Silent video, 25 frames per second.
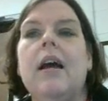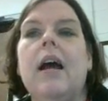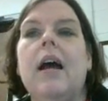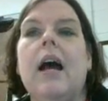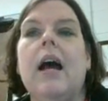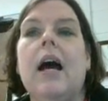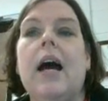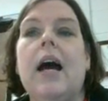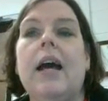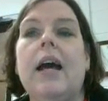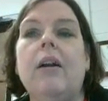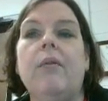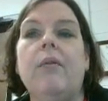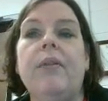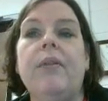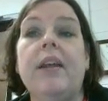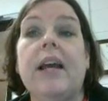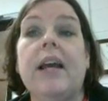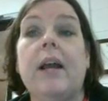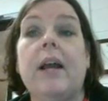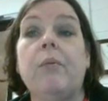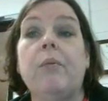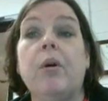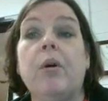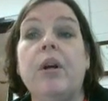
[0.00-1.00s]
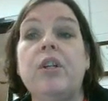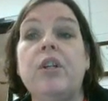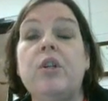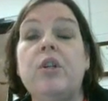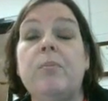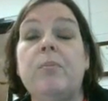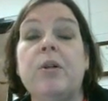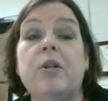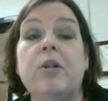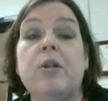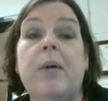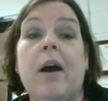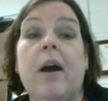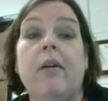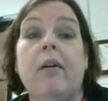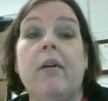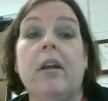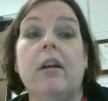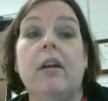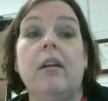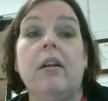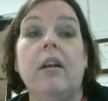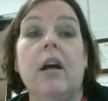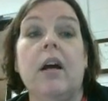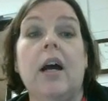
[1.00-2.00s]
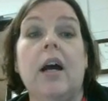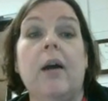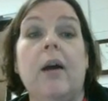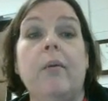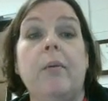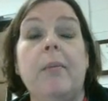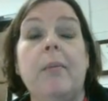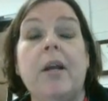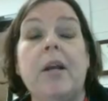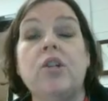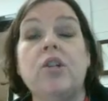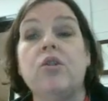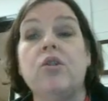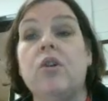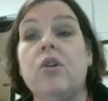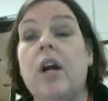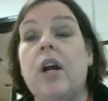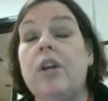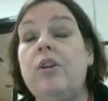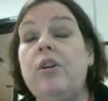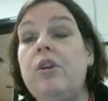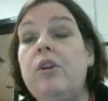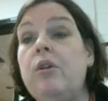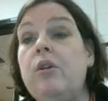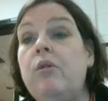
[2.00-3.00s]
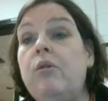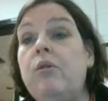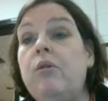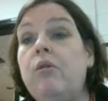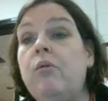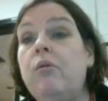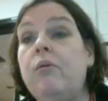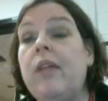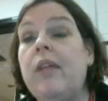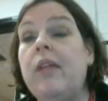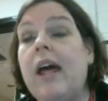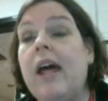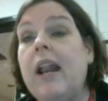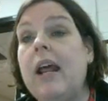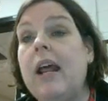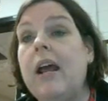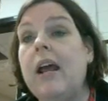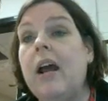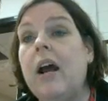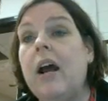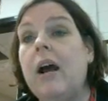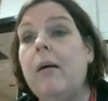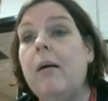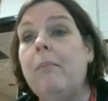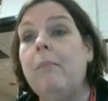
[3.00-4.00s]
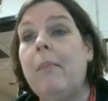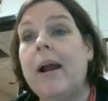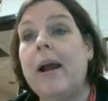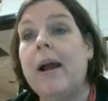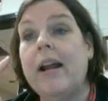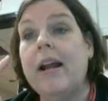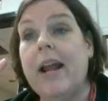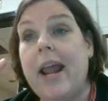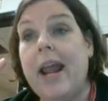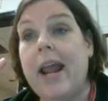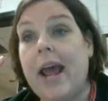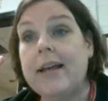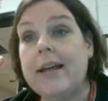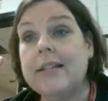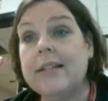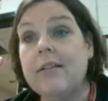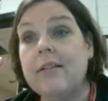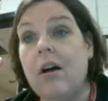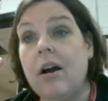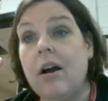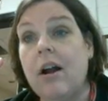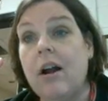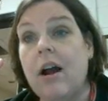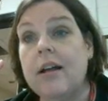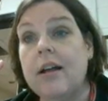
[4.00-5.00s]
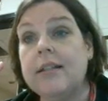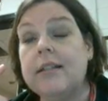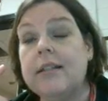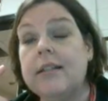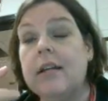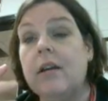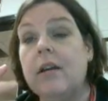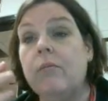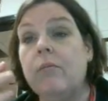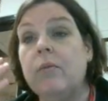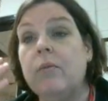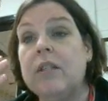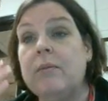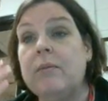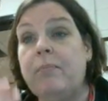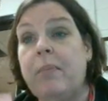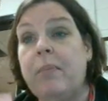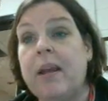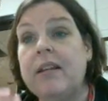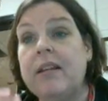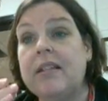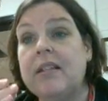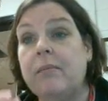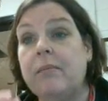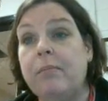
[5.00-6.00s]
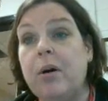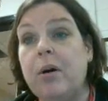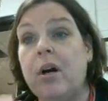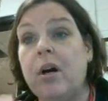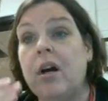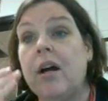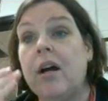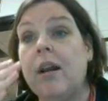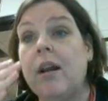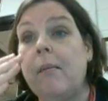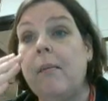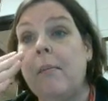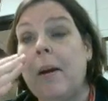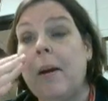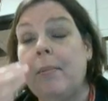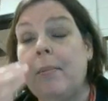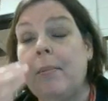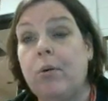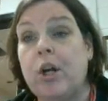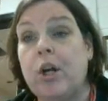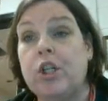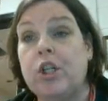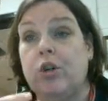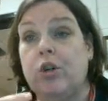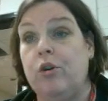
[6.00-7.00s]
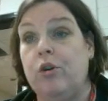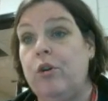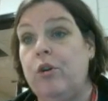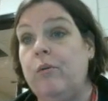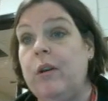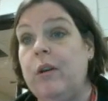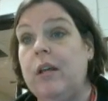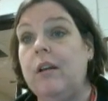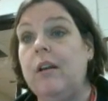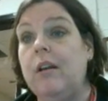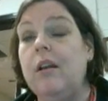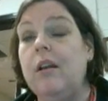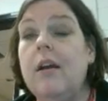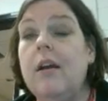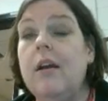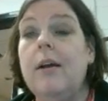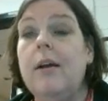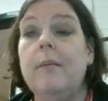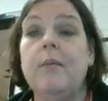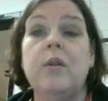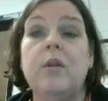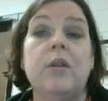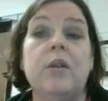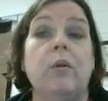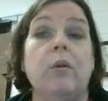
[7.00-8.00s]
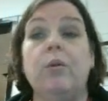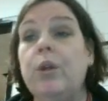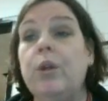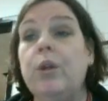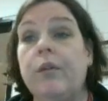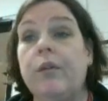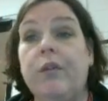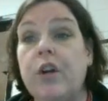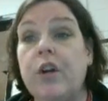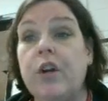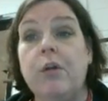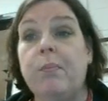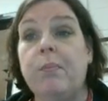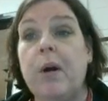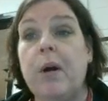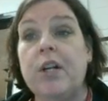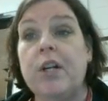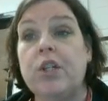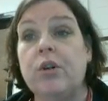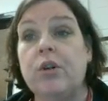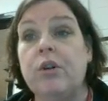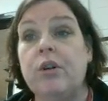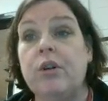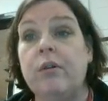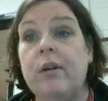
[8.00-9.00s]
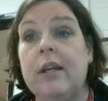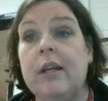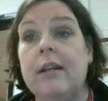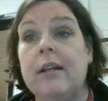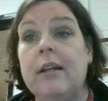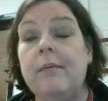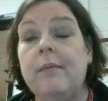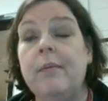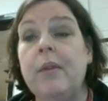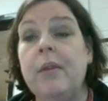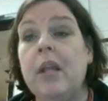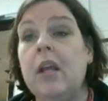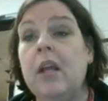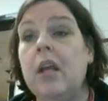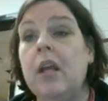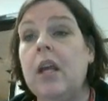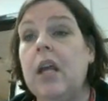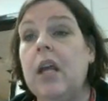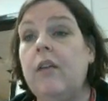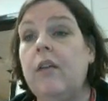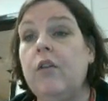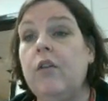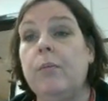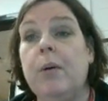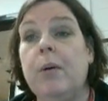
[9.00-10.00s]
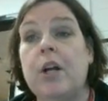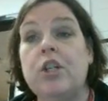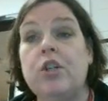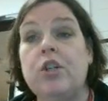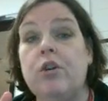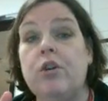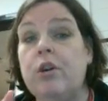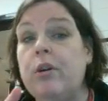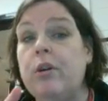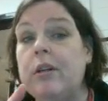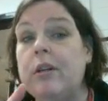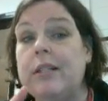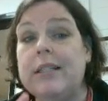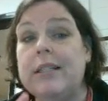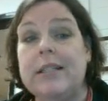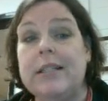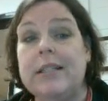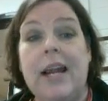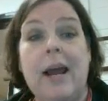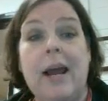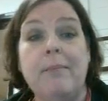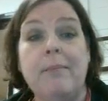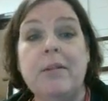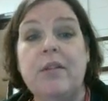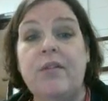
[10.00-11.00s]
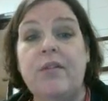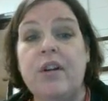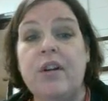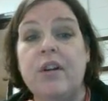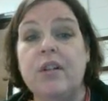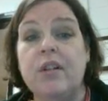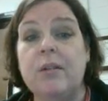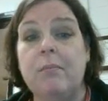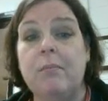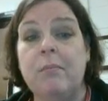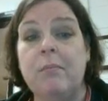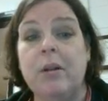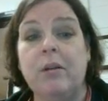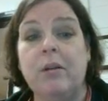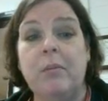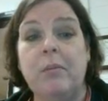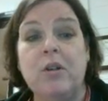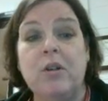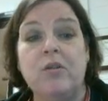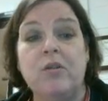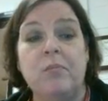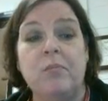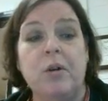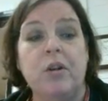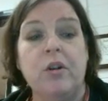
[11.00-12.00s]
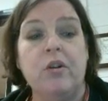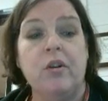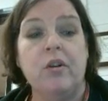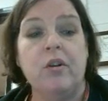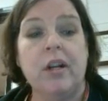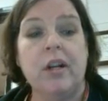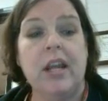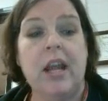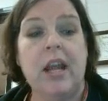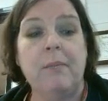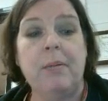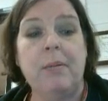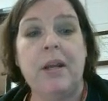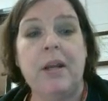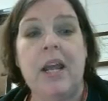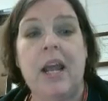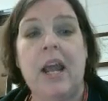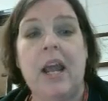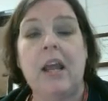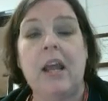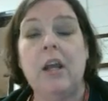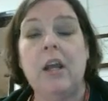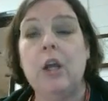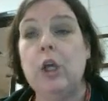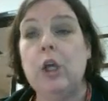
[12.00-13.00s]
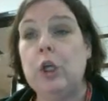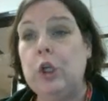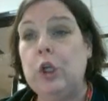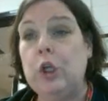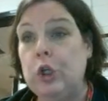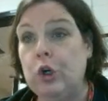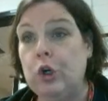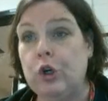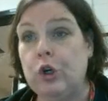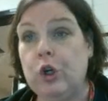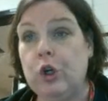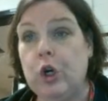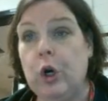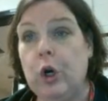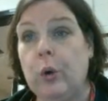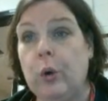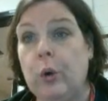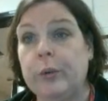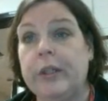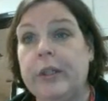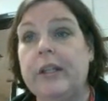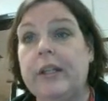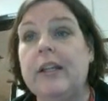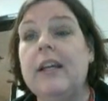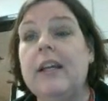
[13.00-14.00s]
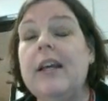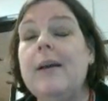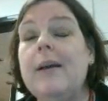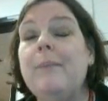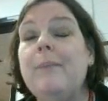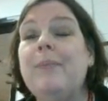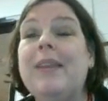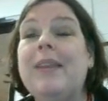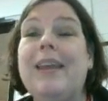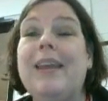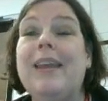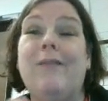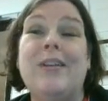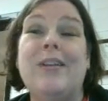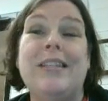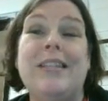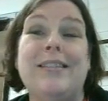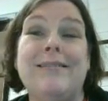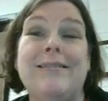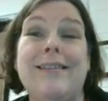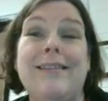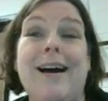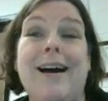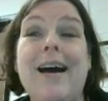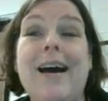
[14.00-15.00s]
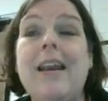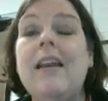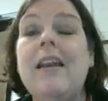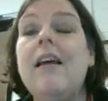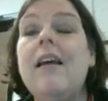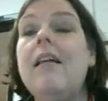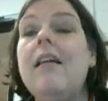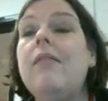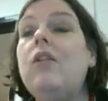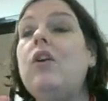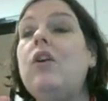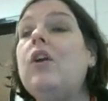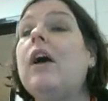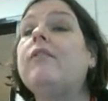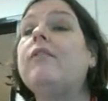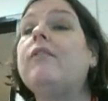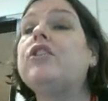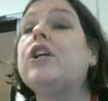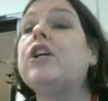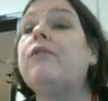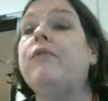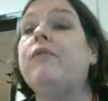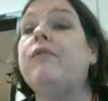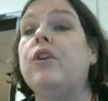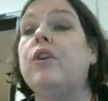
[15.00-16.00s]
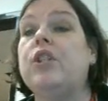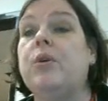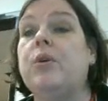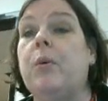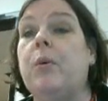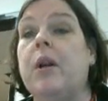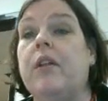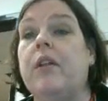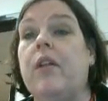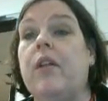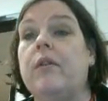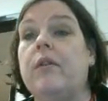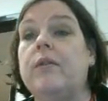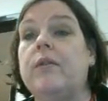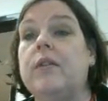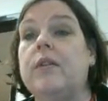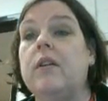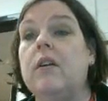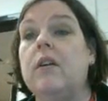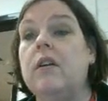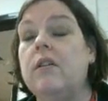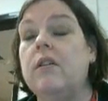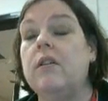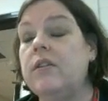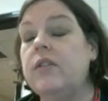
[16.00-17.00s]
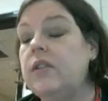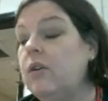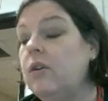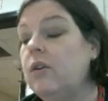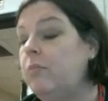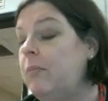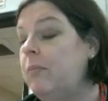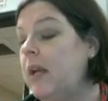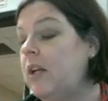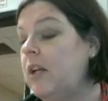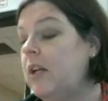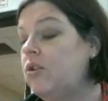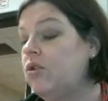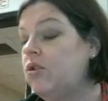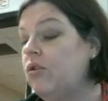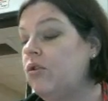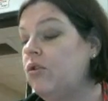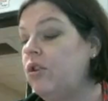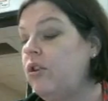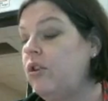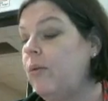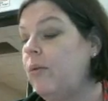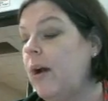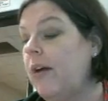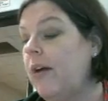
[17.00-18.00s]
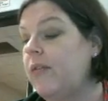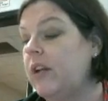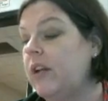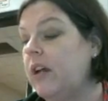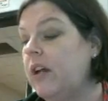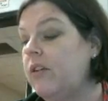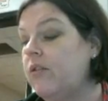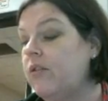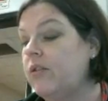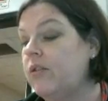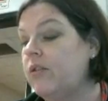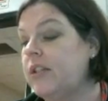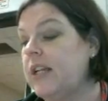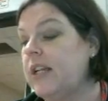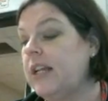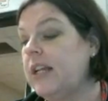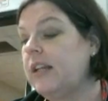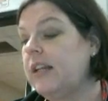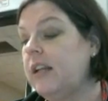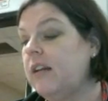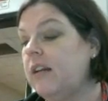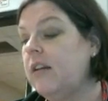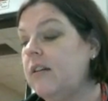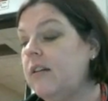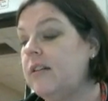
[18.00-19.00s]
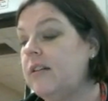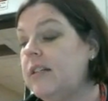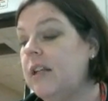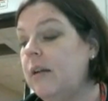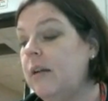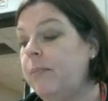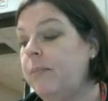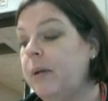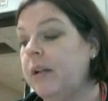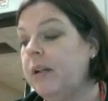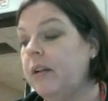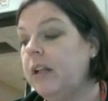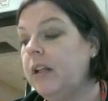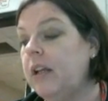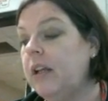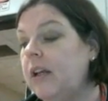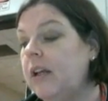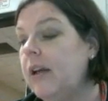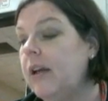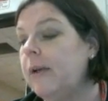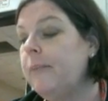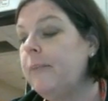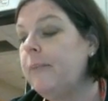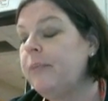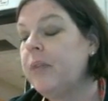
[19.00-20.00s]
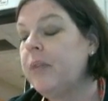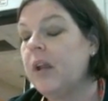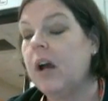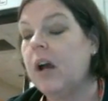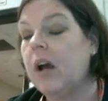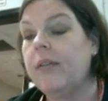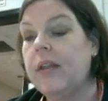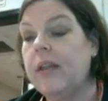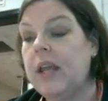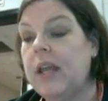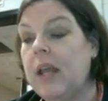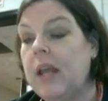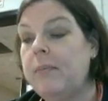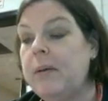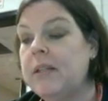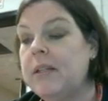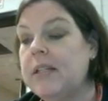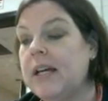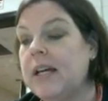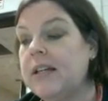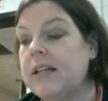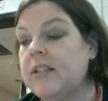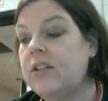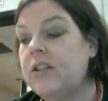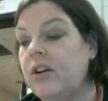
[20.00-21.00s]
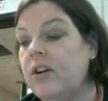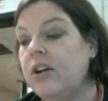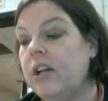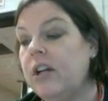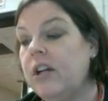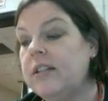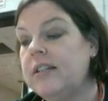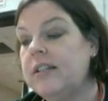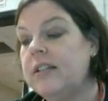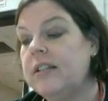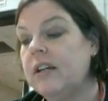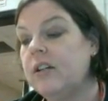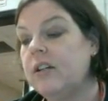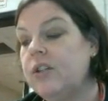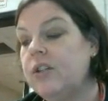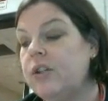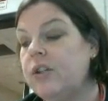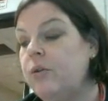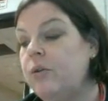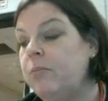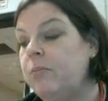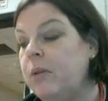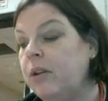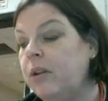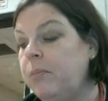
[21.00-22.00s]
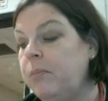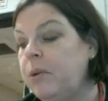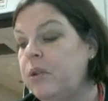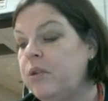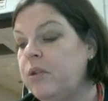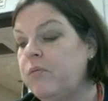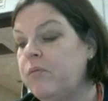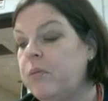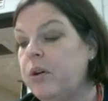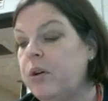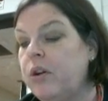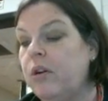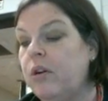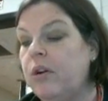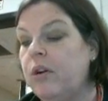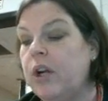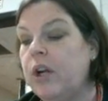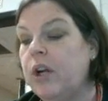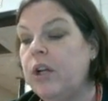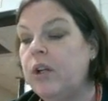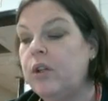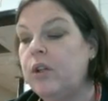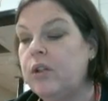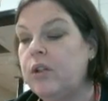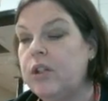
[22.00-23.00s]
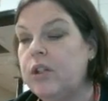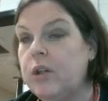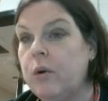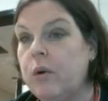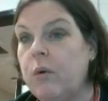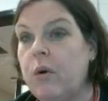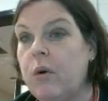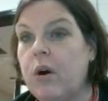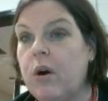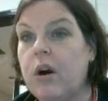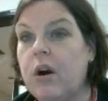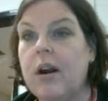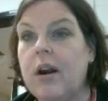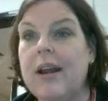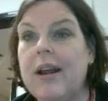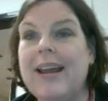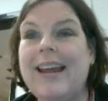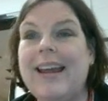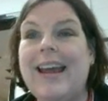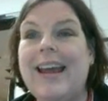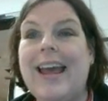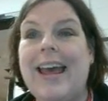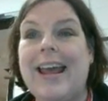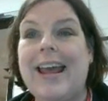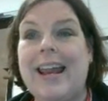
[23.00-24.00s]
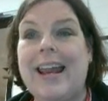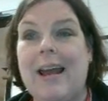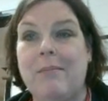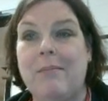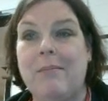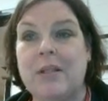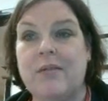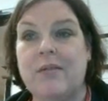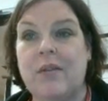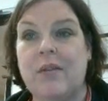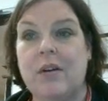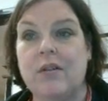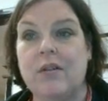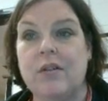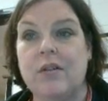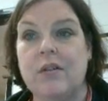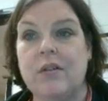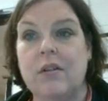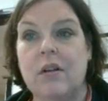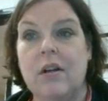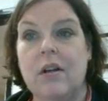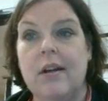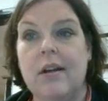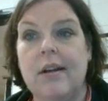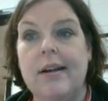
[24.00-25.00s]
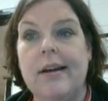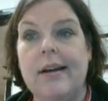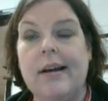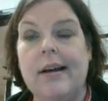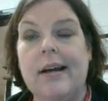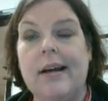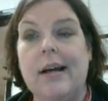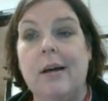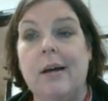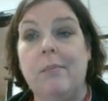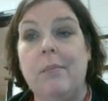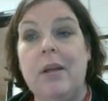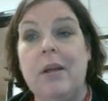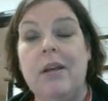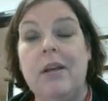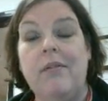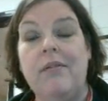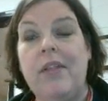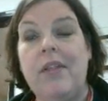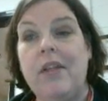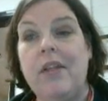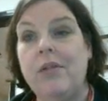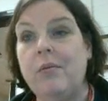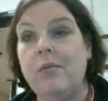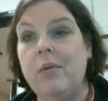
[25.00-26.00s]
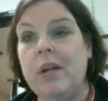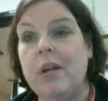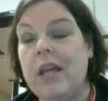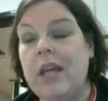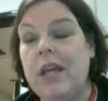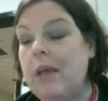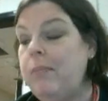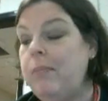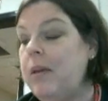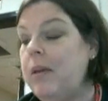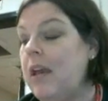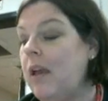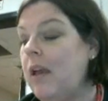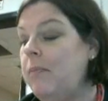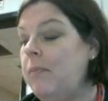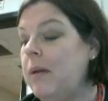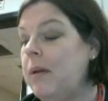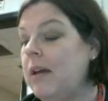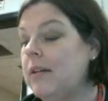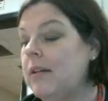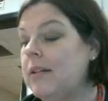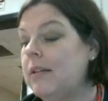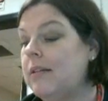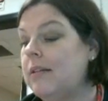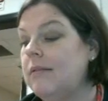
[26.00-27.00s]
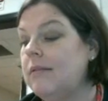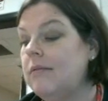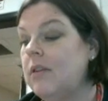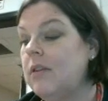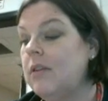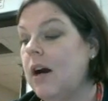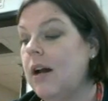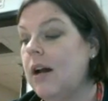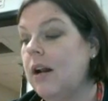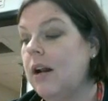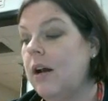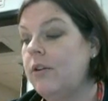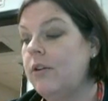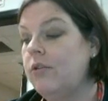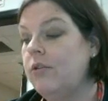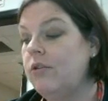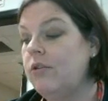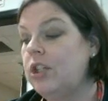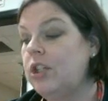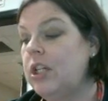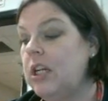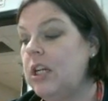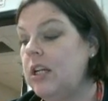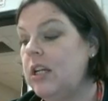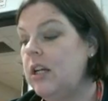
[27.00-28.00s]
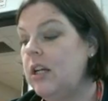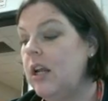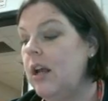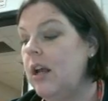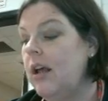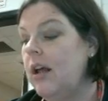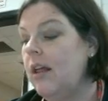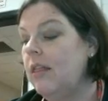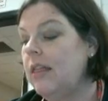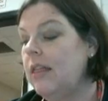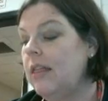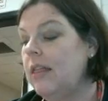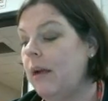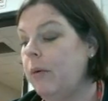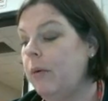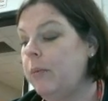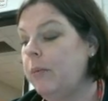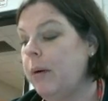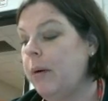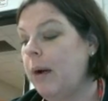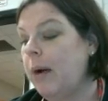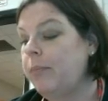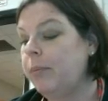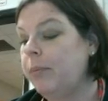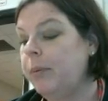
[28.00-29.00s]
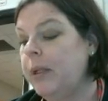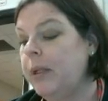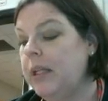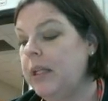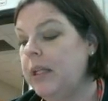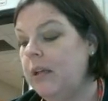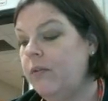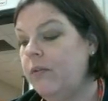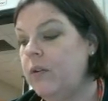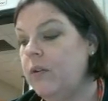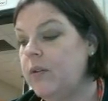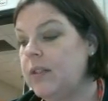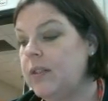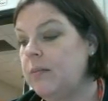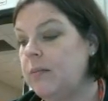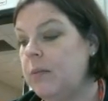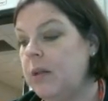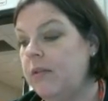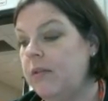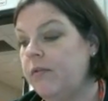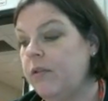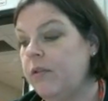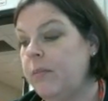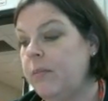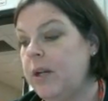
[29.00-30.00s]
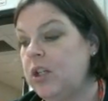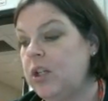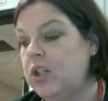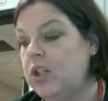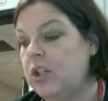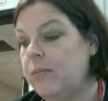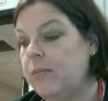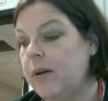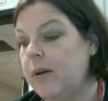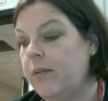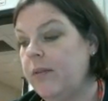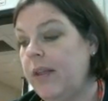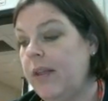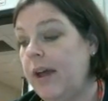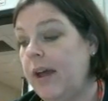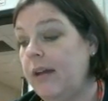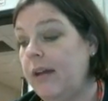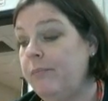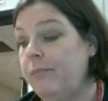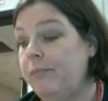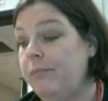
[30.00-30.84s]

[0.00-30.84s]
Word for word: I don't think I'd worry too much about it. I would make sure I knew that my gas law constant was based upon my pressure unit. So look for your pressure unit. If your pressure unit is in atmospheres, millimeters of mercury, or kPa, you're golden. If it's not, then you have to convert to one of those. So make sure you have an understanding. Typically, on the AP test, they're going to stick to millimeters of mercury, torr, and atmospheres. Um, if they threw in KPA because it's not on your sheet, they would probably give you some information about that.